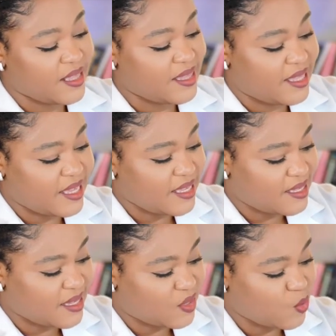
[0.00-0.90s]

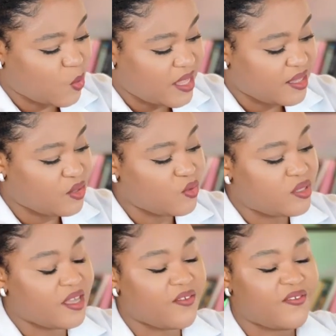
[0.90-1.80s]
This is when the
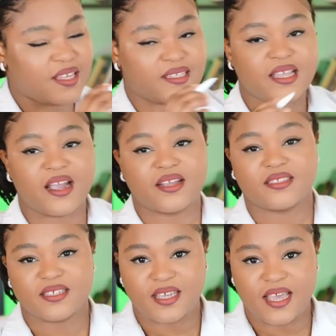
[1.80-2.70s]
luteal phase
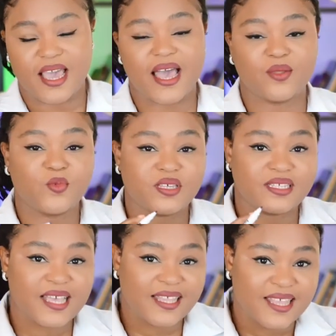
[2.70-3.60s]
starts. And we
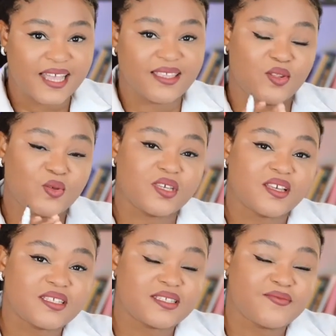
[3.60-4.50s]
said that the
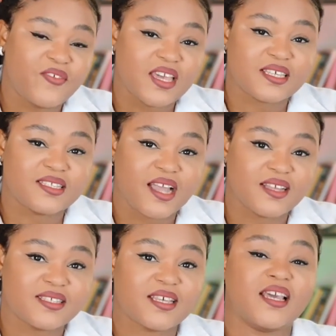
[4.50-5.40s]
luteal phase
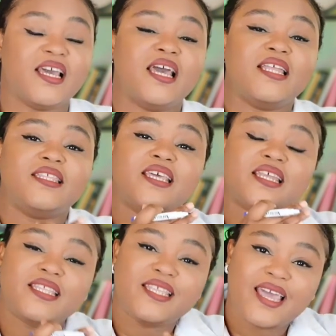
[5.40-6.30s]
starts
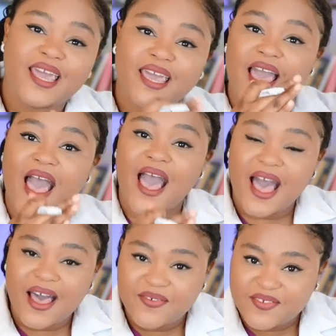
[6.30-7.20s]
the day
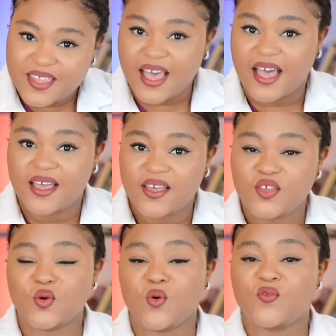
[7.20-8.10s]
after
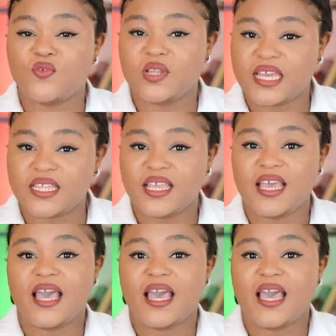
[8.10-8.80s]
you ovulate